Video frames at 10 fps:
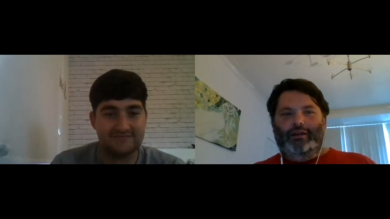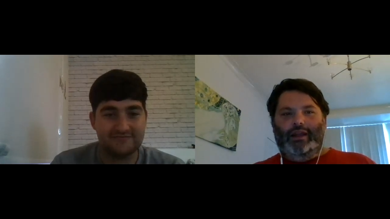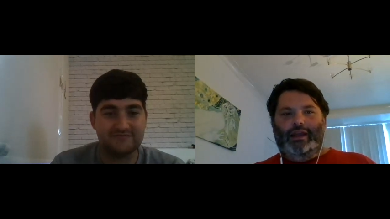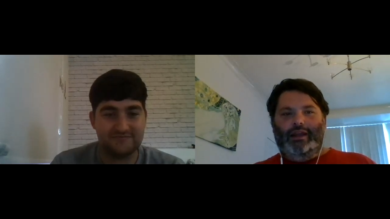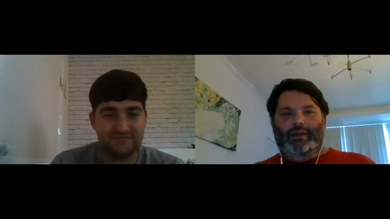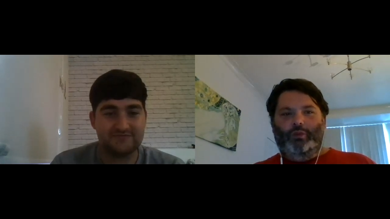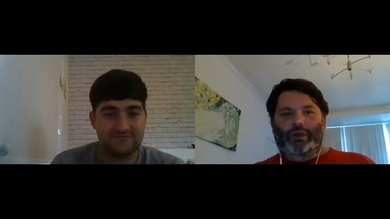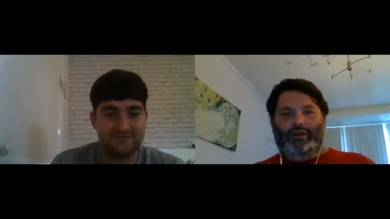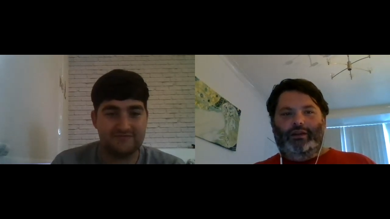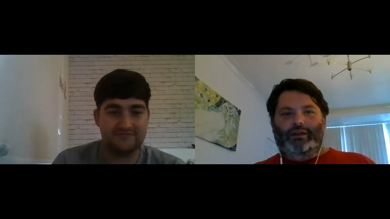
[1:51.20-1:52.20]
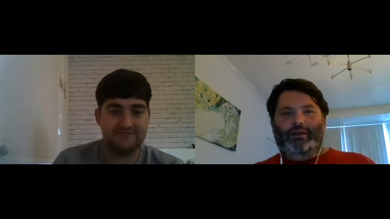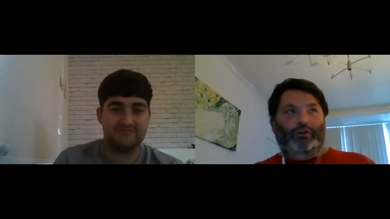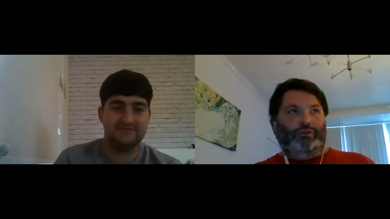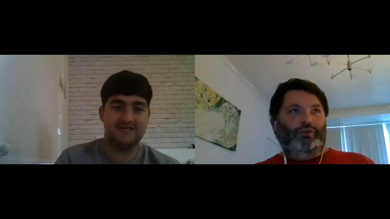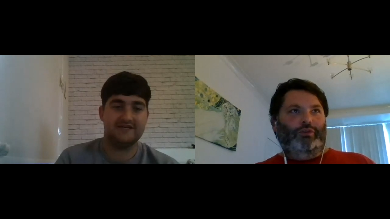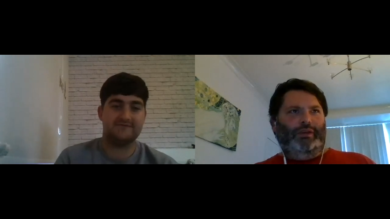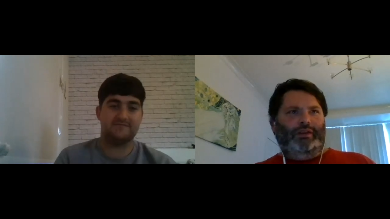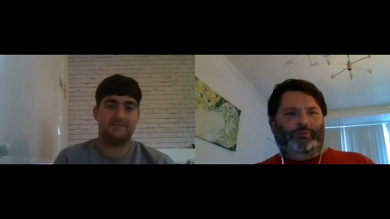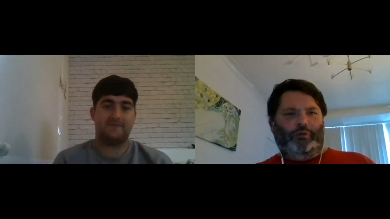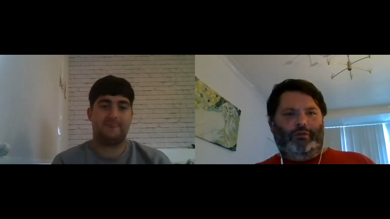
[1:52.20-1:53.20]
Speaker 1: uh, week or two yeah.
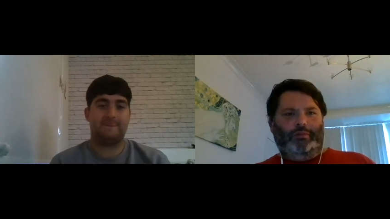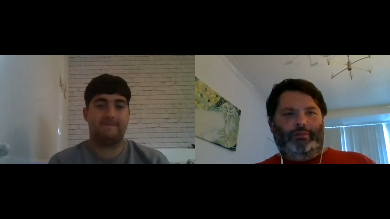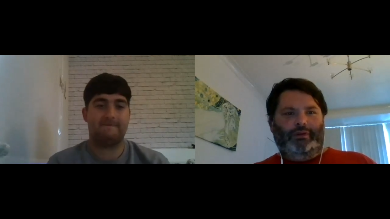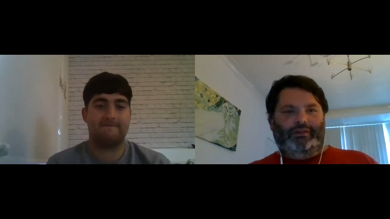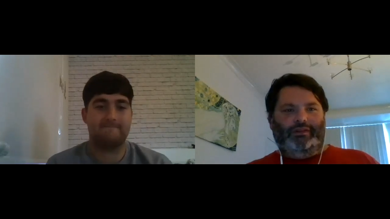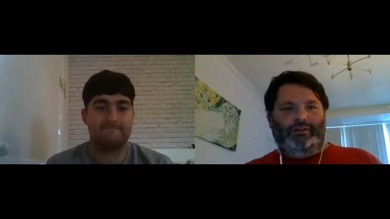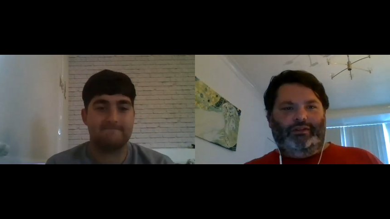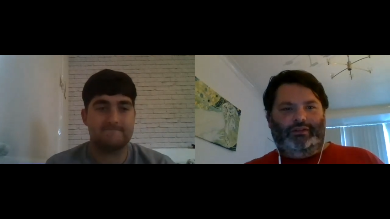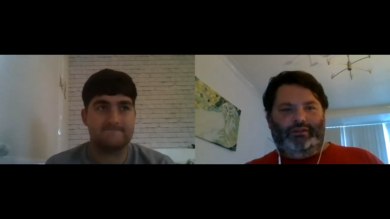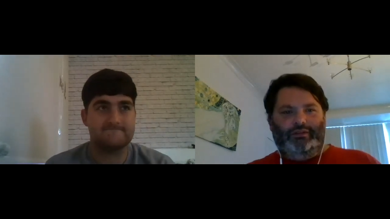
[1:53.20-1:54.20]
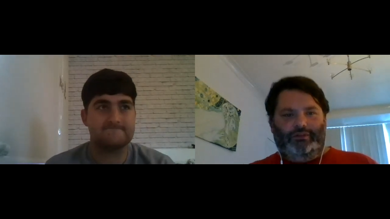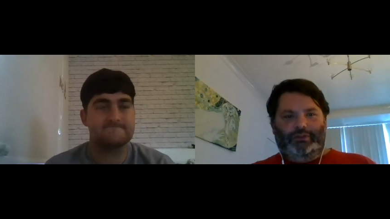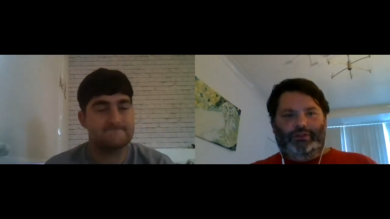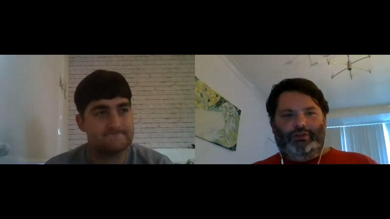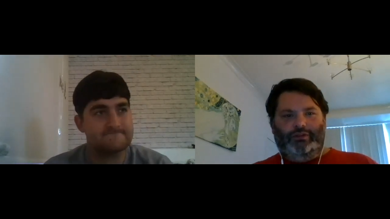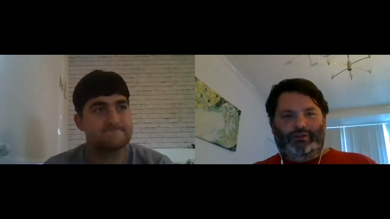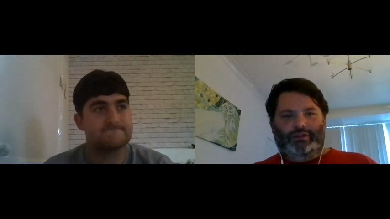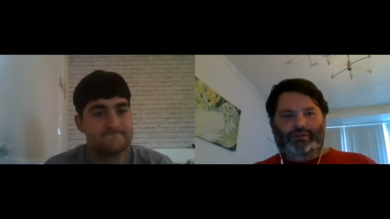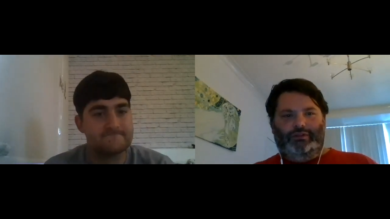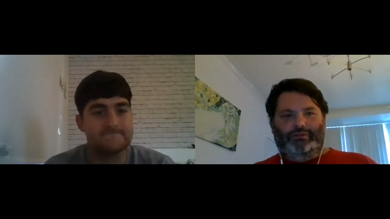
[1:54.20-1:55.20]
weeks probably since since we
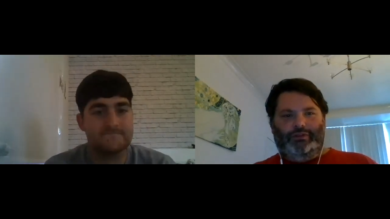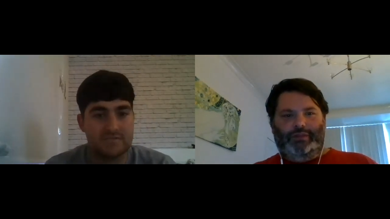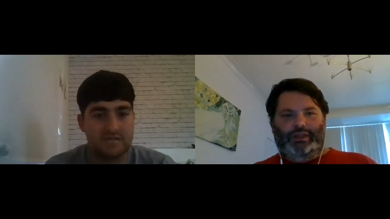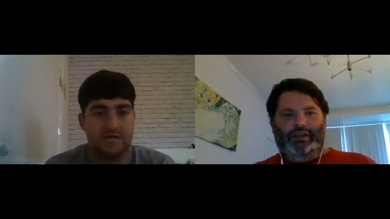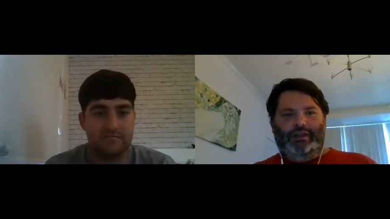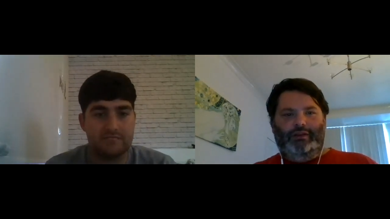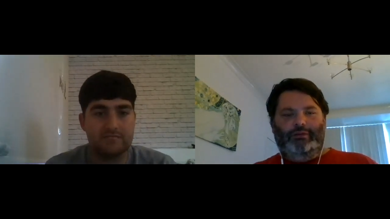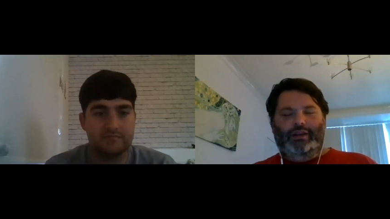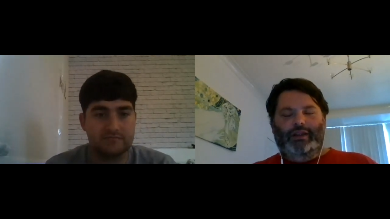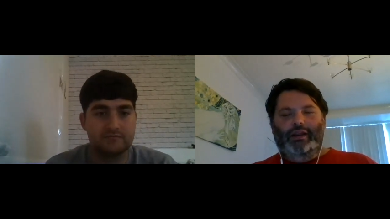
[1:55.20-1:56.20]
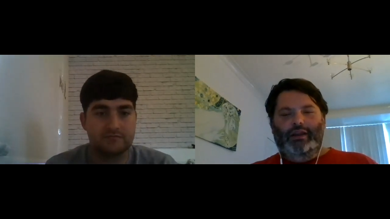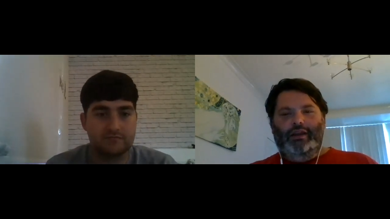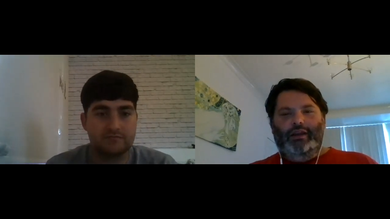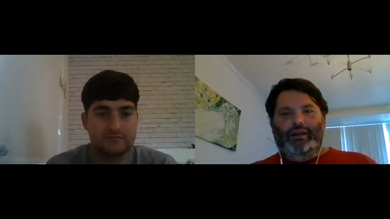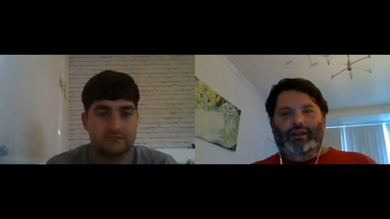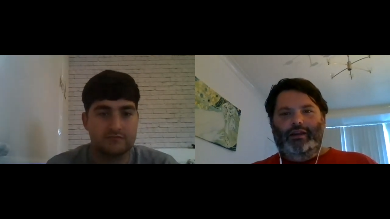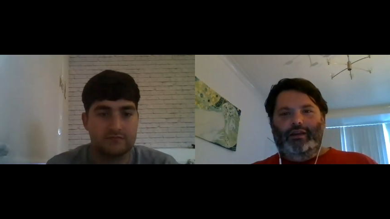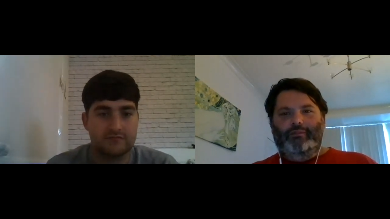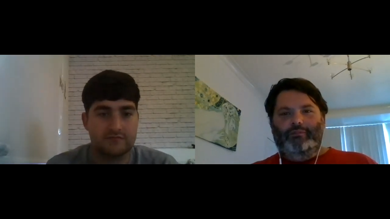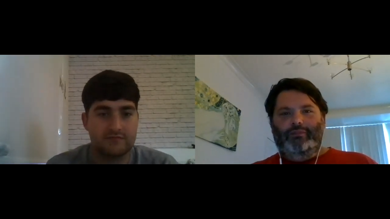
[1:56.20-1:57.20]
recorded for me. Yeah. Anyway.
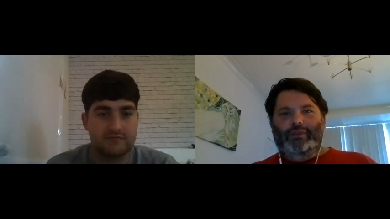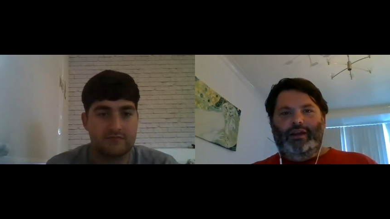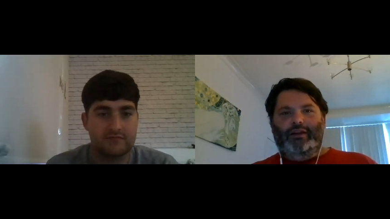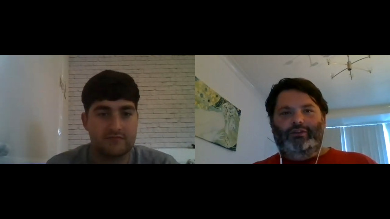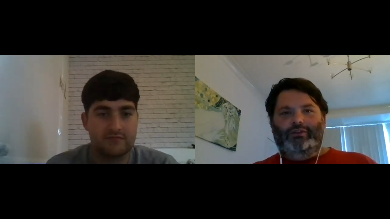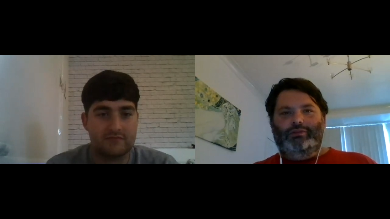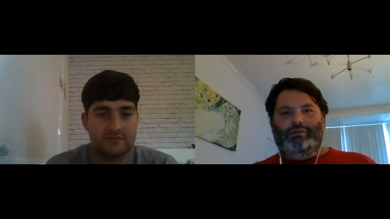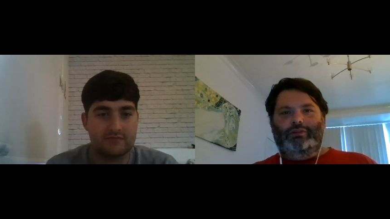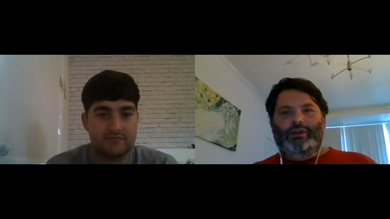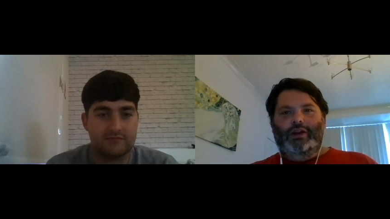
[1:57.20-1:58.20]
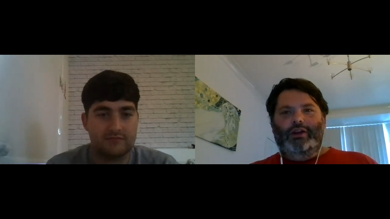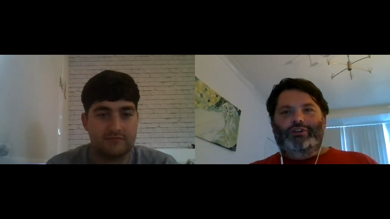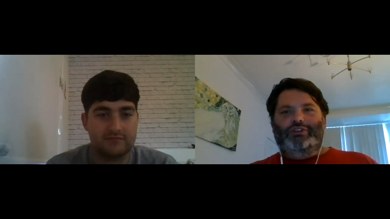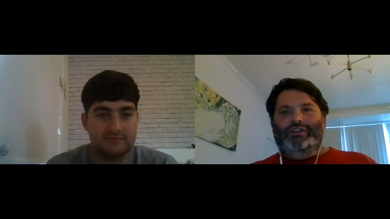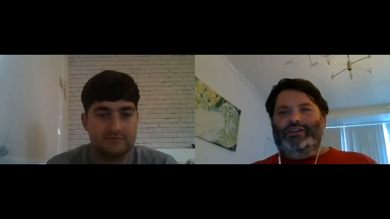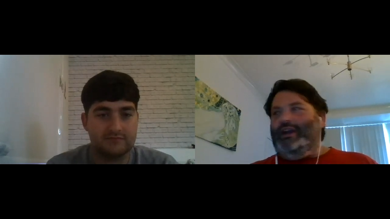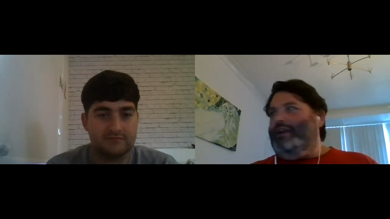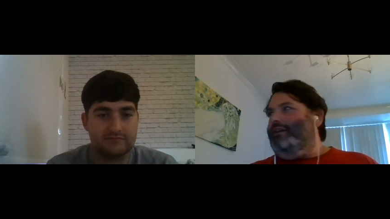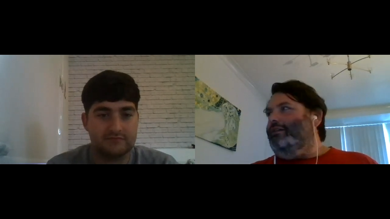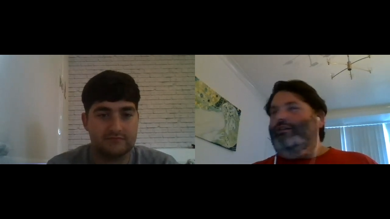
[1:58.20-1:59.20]
Um, yes, so just
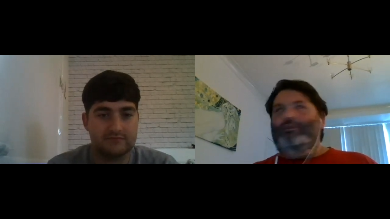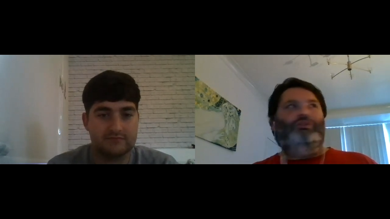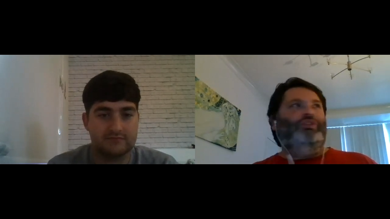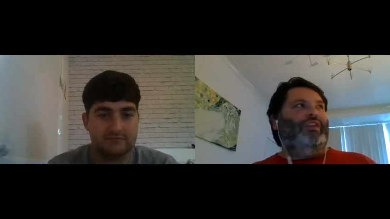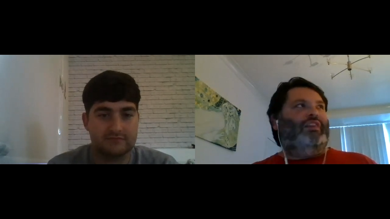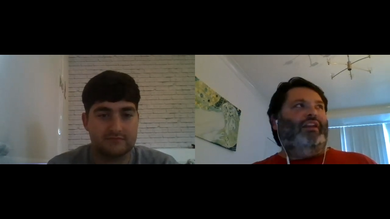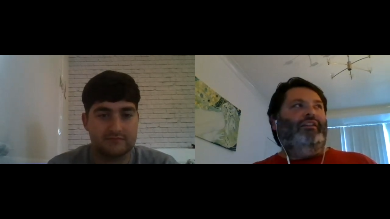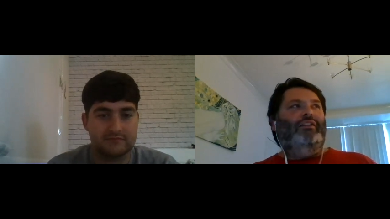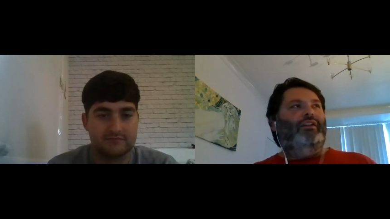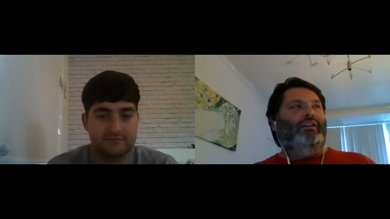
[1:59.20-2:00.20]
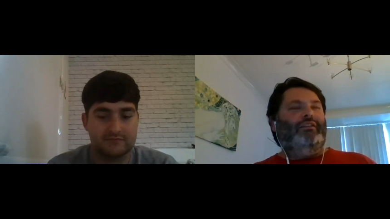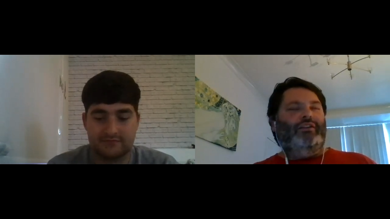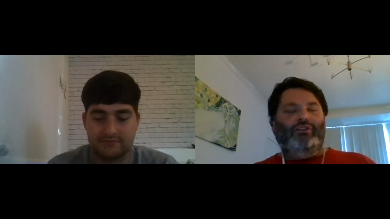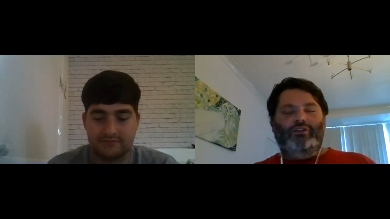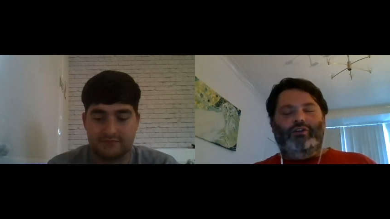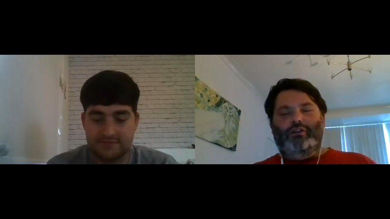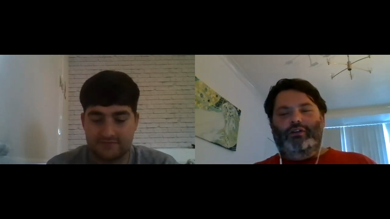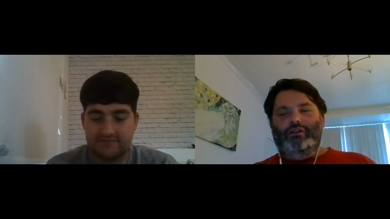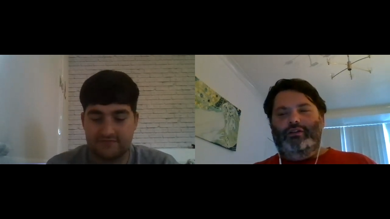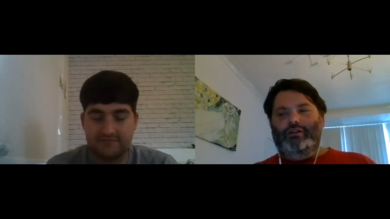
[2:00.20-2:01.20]
getting just get the internet turned
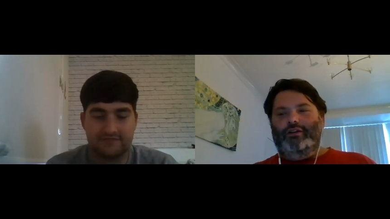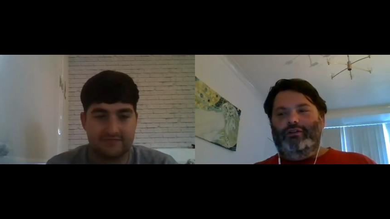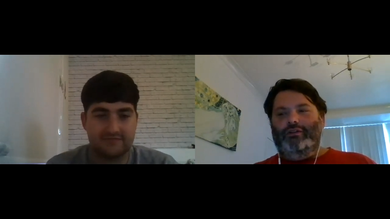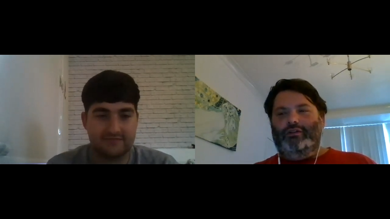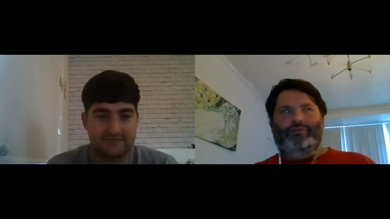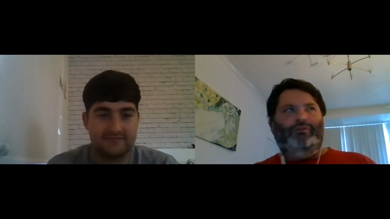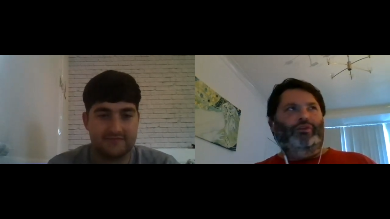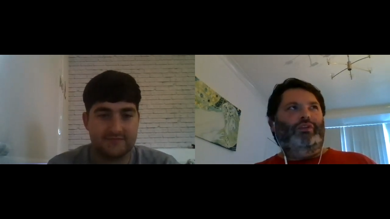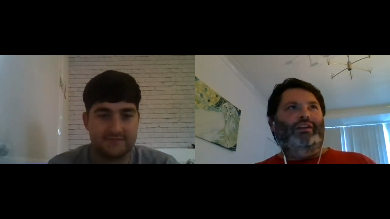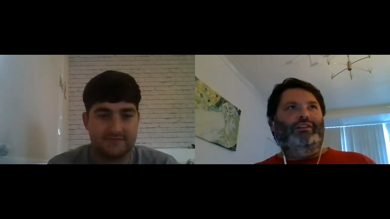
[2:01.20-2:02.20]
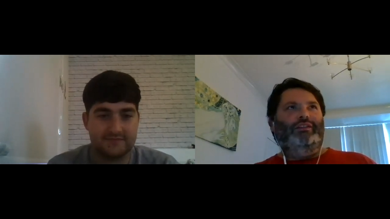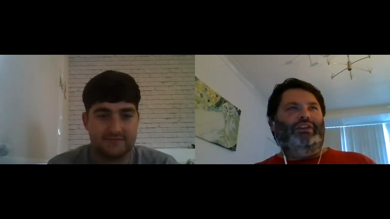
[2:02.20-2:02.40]
on a few days or